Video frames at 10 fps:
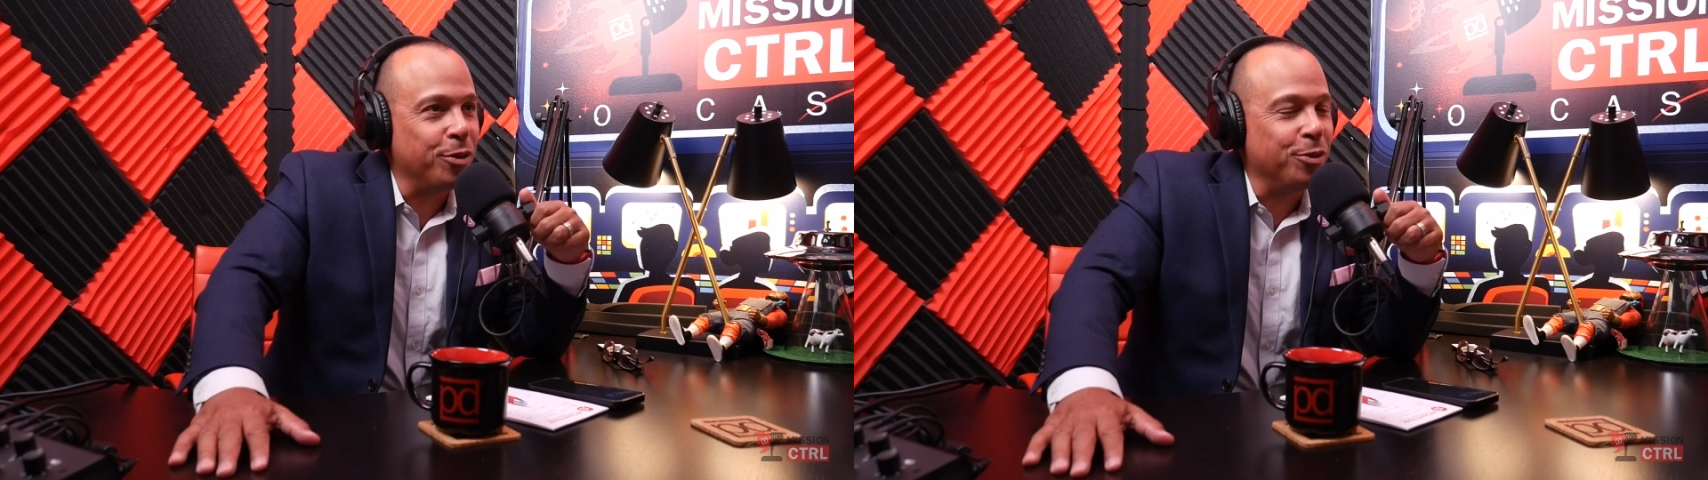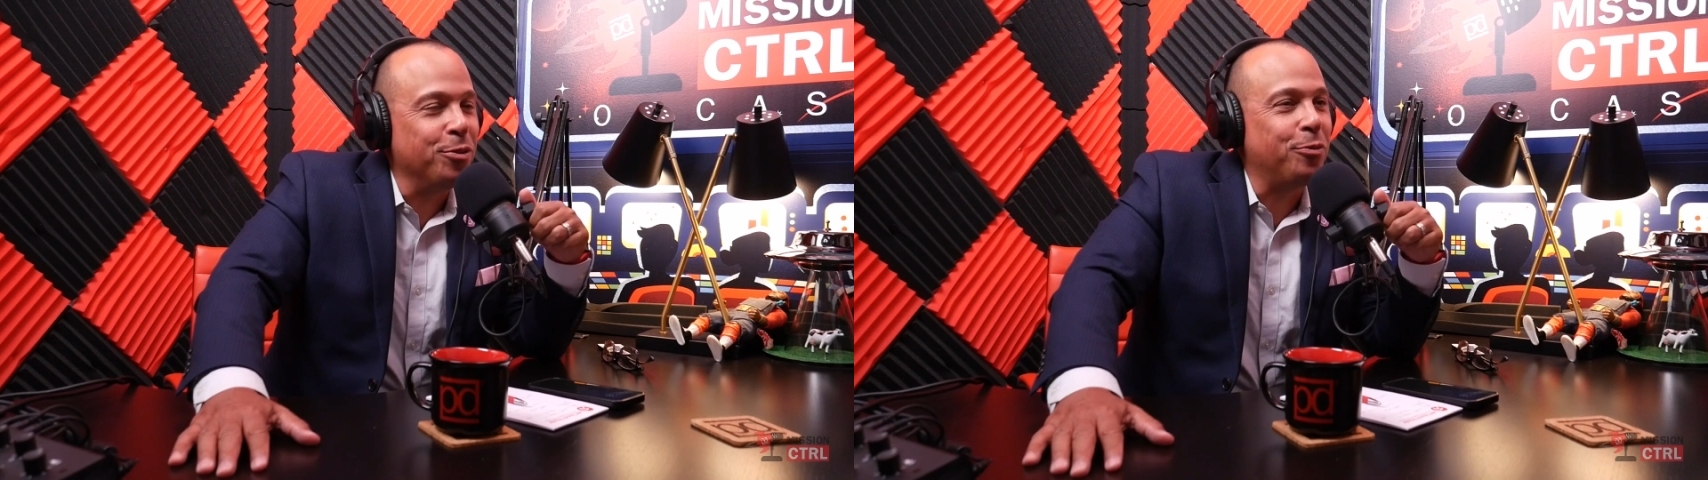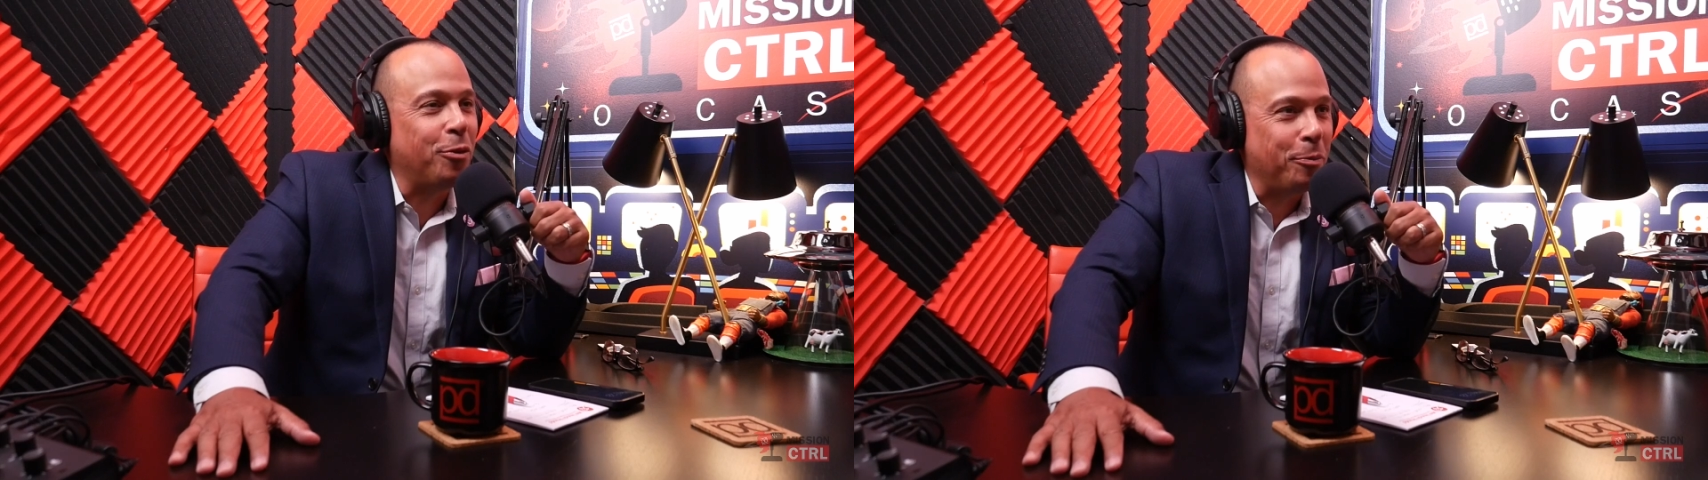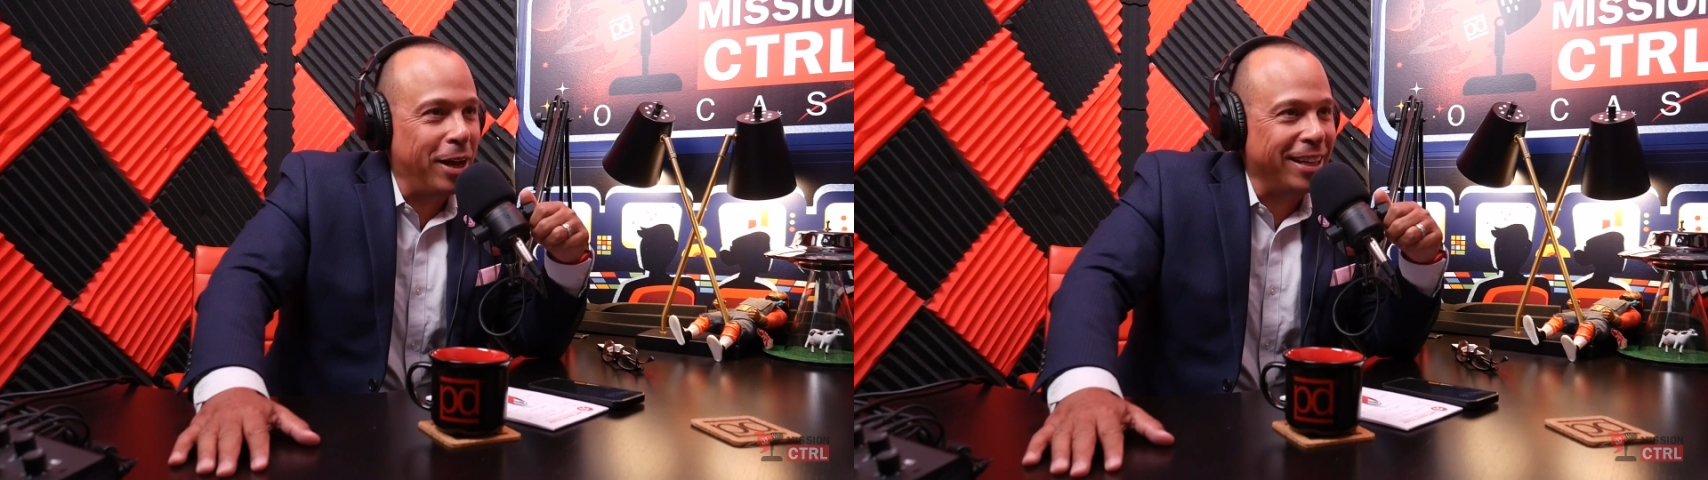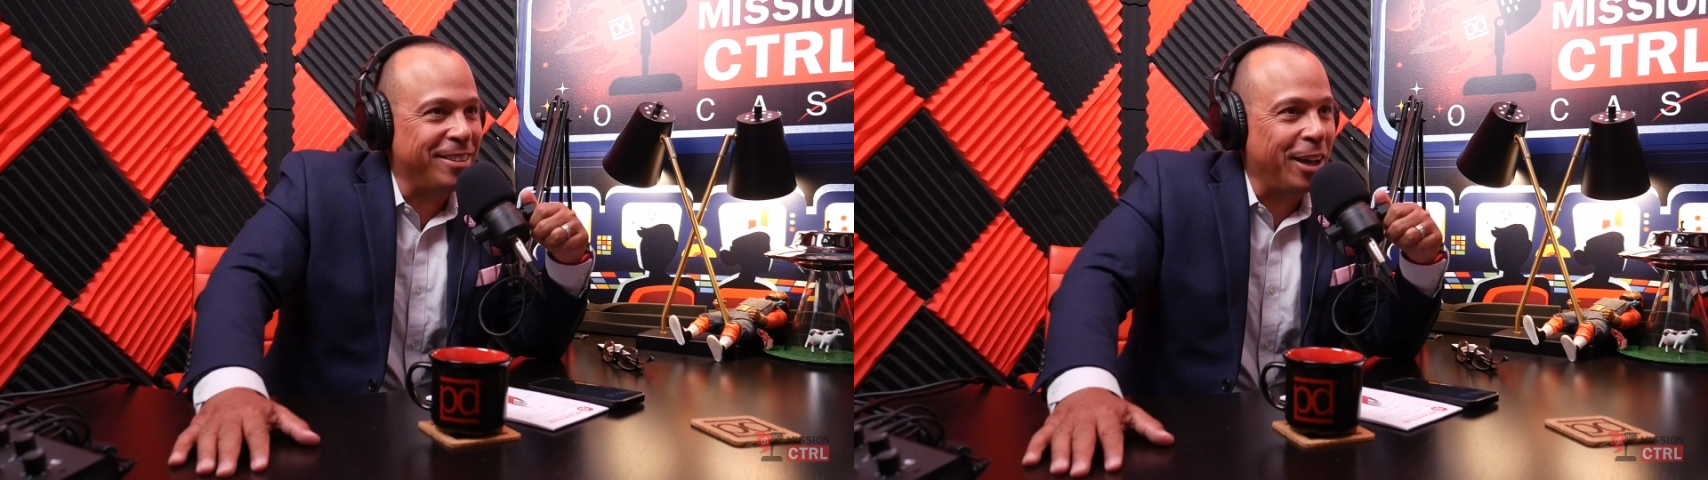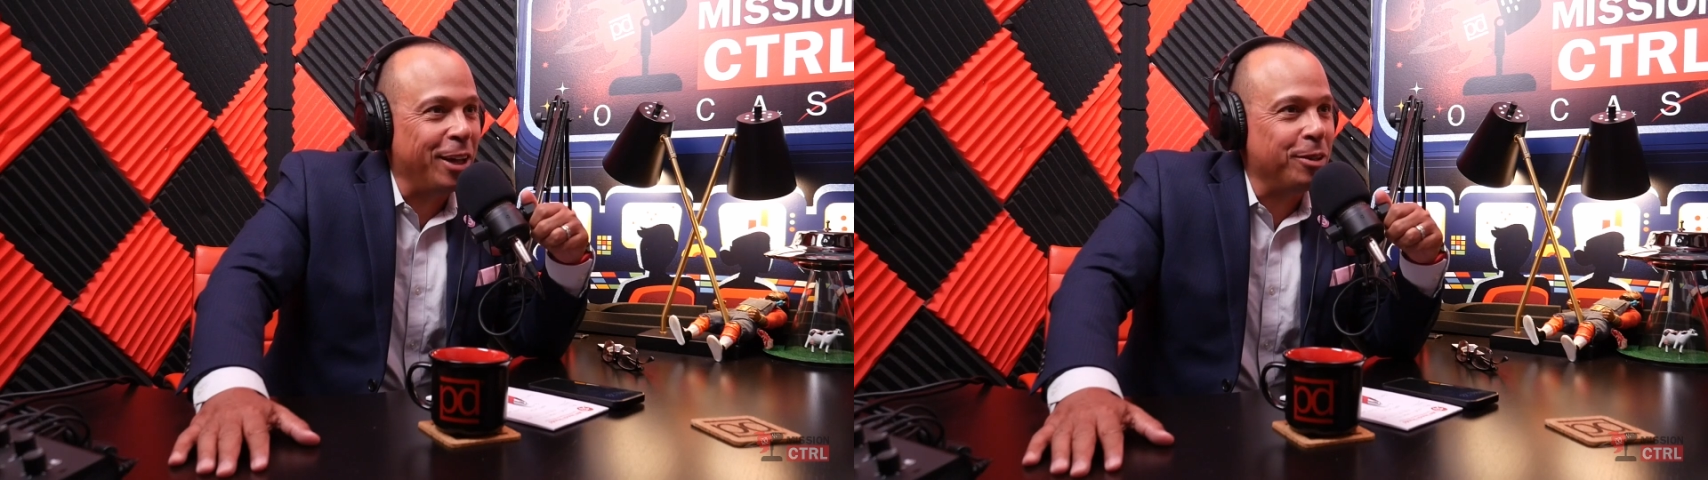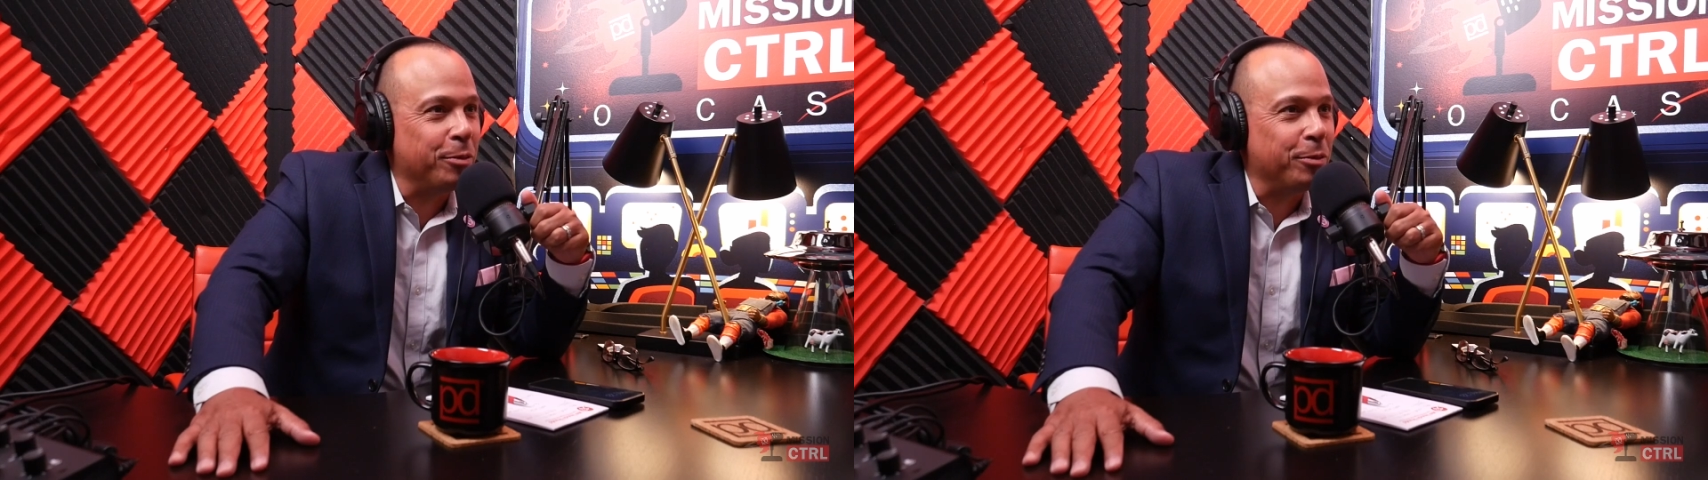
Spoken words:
New format change.